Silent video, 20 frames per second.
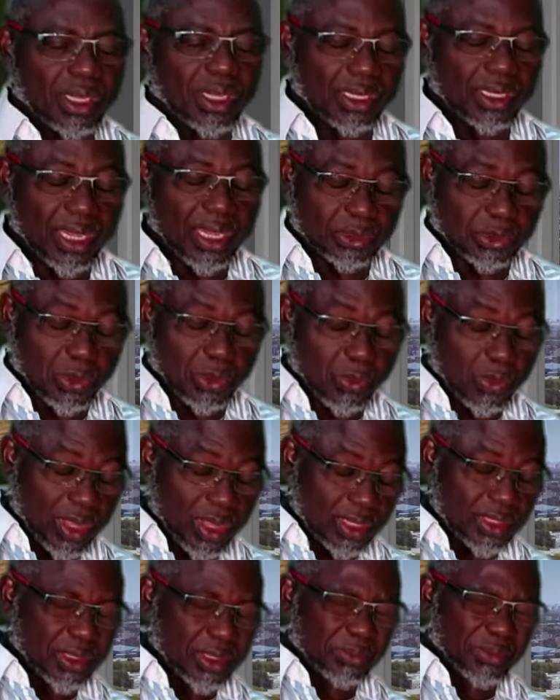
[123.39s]
I'd like to
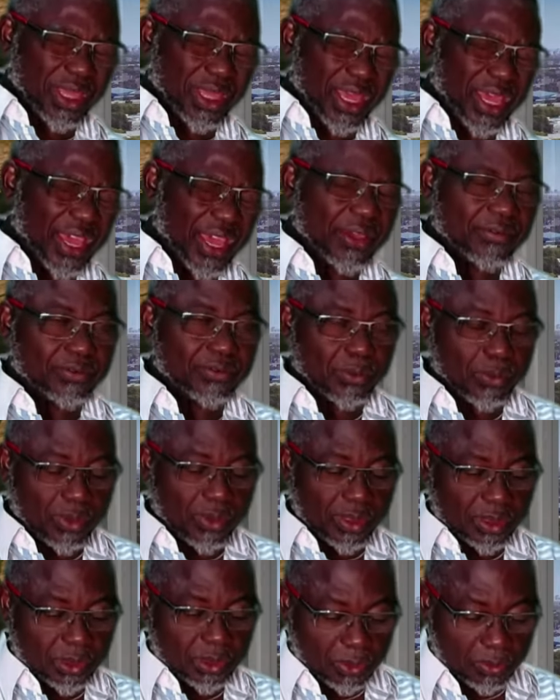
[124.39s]
welcome
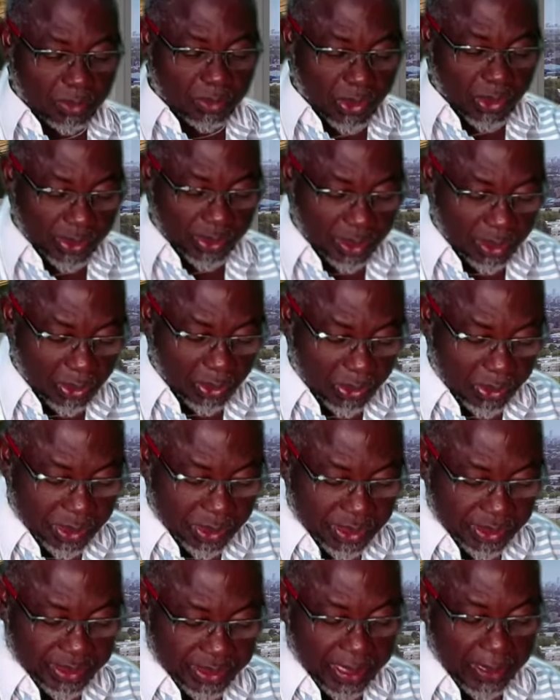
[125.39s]
everyone to Morning Glow
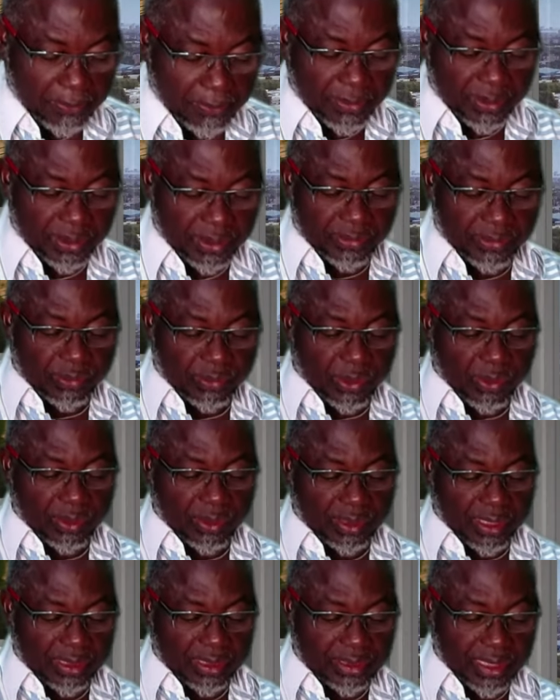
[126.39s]
today. I believe,
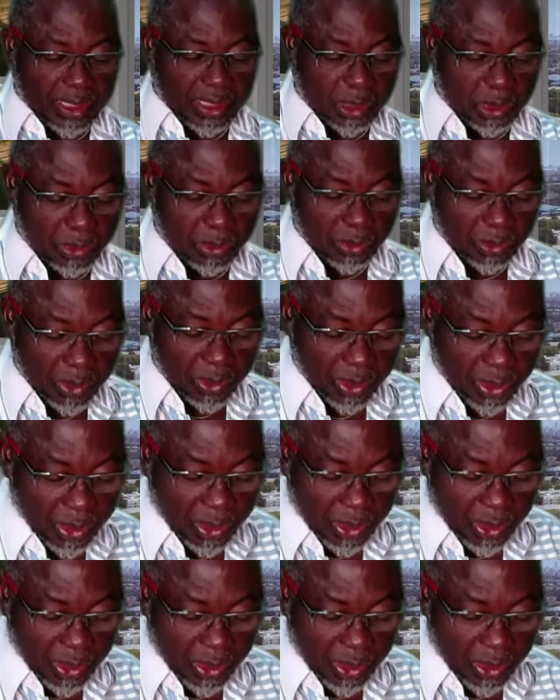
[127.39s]
God, that as you